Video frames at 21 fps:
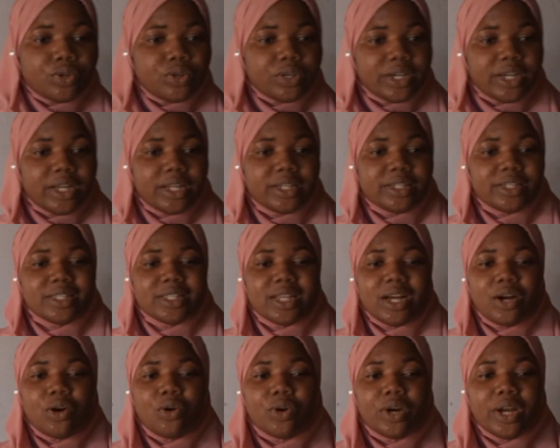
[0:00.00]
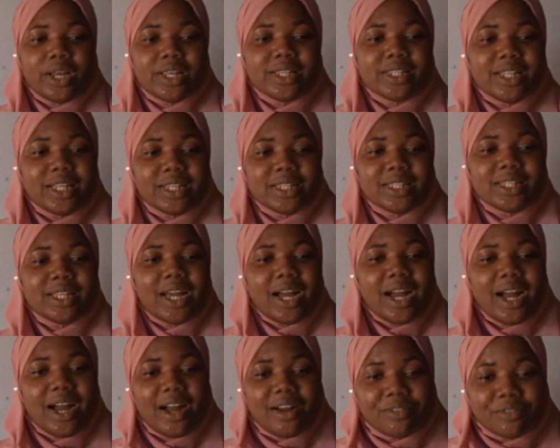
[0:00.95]
organ, these are organs that
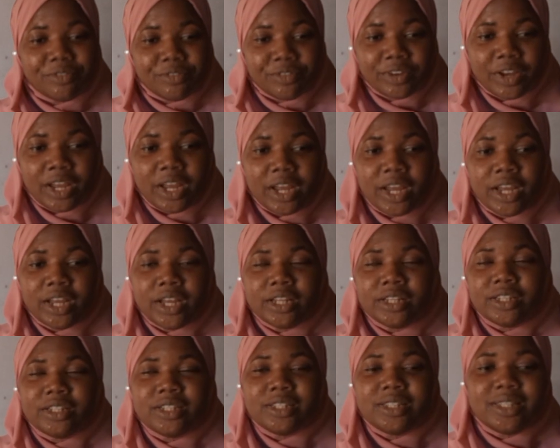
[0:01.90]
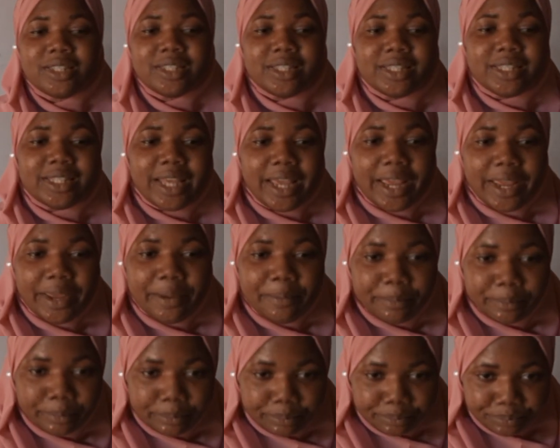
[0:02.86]
have the
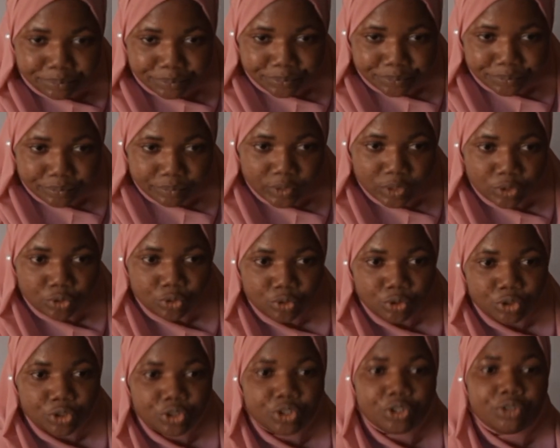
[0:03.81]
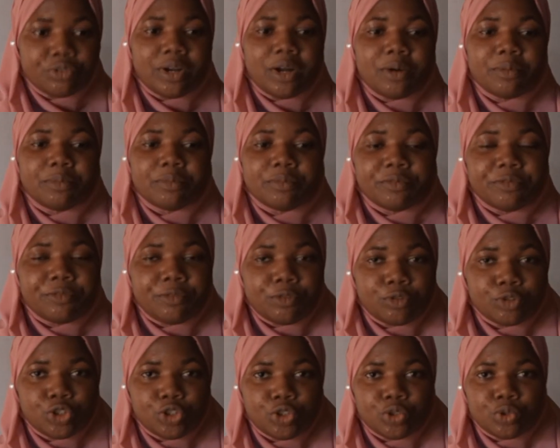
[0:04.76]
same structural
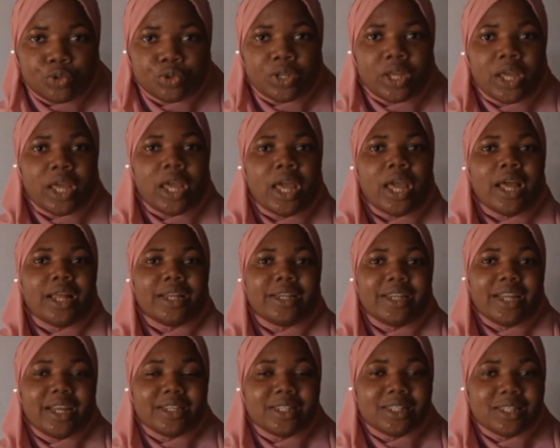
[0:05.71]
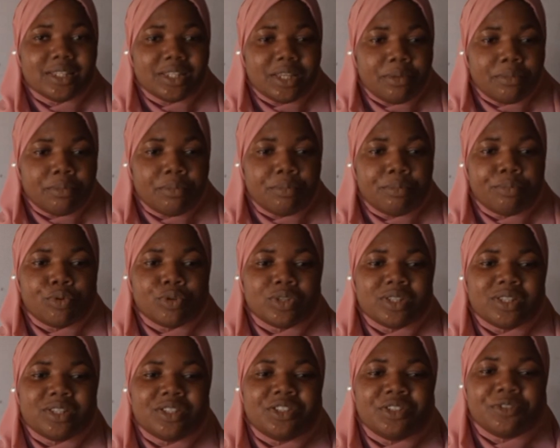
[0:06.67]
function, they are the same
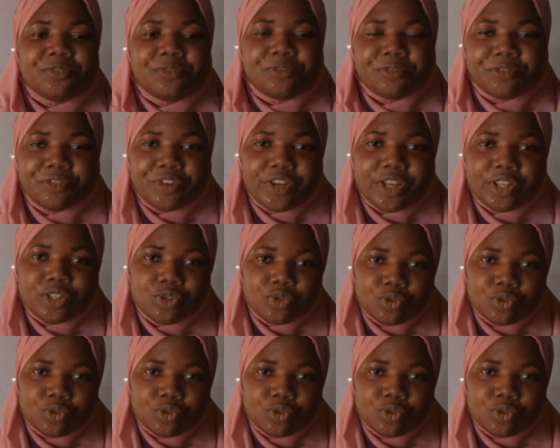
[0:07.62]
but different